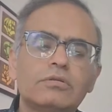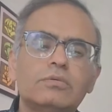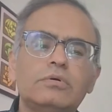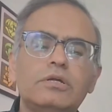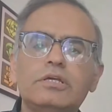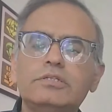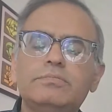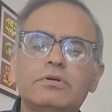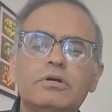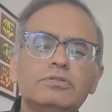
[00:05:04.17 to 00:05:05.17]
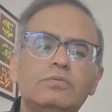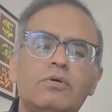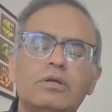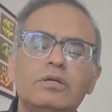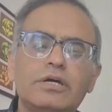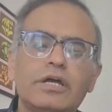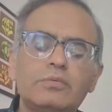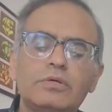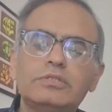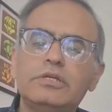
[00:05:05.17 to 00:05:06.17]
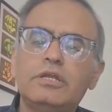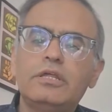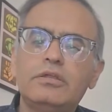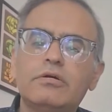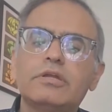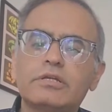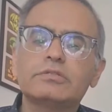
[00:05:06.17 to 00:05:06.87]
the world is because you want diversity in your data